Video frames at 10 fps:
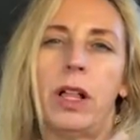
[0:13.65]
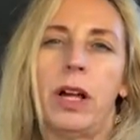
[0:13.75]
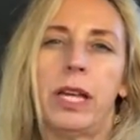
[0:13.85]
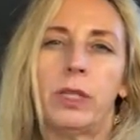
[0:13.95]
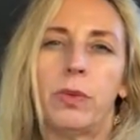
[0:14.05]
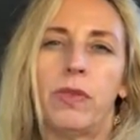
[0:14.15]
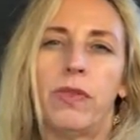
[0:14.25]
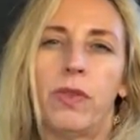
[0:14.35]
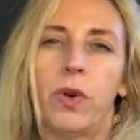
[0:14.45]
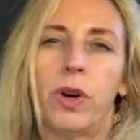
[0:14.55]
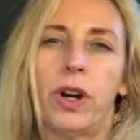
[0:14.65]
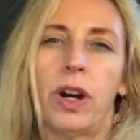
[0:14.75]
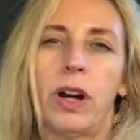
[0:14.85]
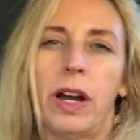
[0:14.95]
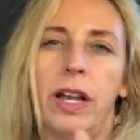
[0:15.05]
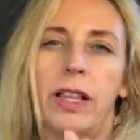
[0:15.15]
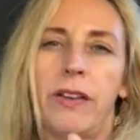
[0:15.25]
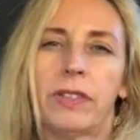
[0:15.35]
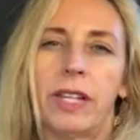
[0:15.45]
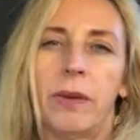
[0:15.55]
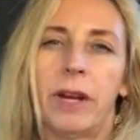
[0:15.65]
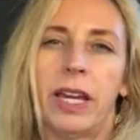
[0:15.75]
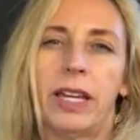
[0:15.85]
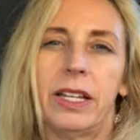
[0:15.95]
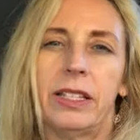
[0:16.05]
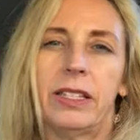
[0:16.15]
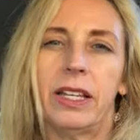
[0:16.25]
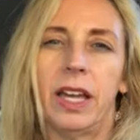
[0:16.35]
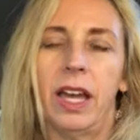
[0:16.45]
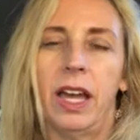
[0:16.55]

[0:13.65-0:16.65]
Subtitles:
clients before I left to get my kids.